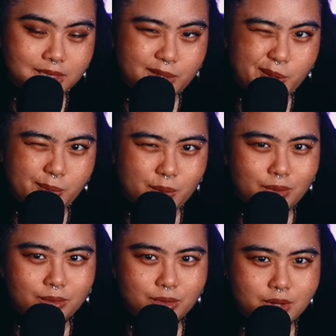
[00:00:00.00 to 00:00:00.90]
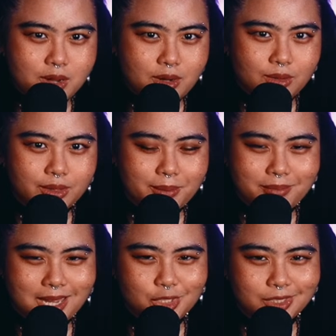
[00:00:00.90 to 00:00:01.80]
the people know that
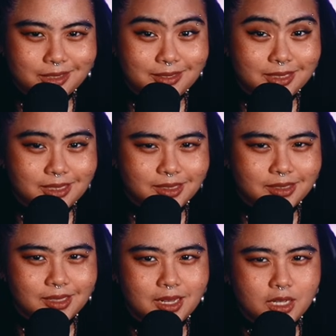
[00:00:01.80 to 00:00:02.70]
magic exists.